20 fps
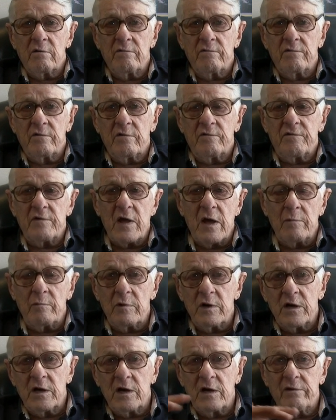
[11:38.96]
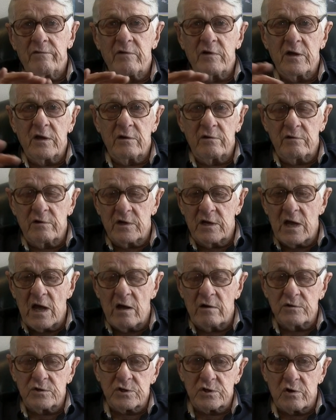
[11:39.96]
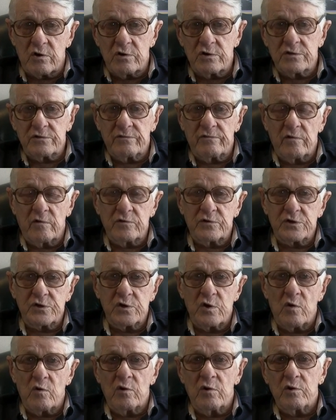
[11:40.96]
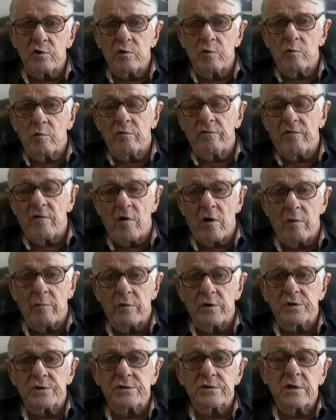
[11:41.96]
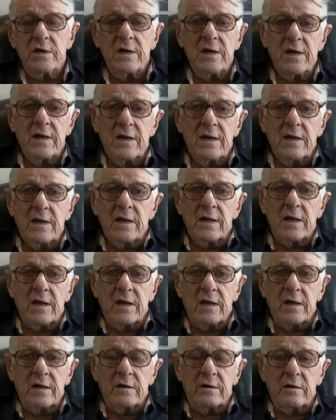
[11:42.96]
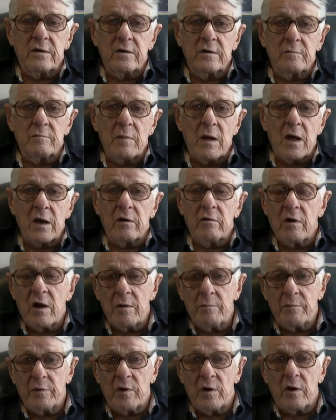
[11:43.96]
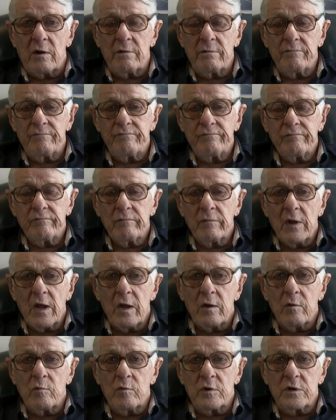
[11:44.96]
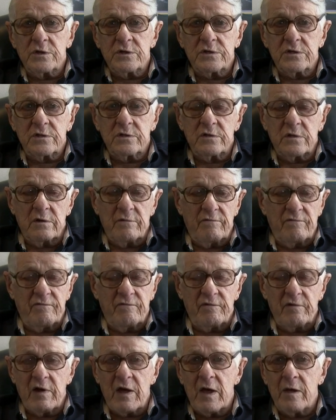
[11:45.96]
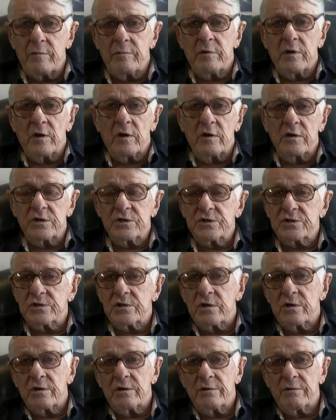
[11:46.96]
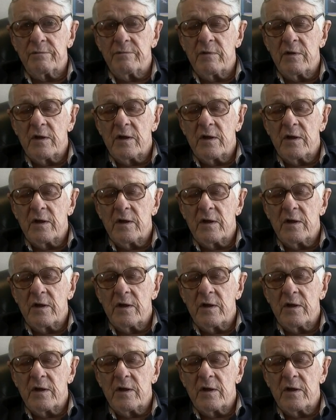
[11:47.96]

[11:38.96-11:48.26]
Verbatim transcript: of a uh, family living in the outskirts of Osceola who were farmers, and my grandpa was a fabulous.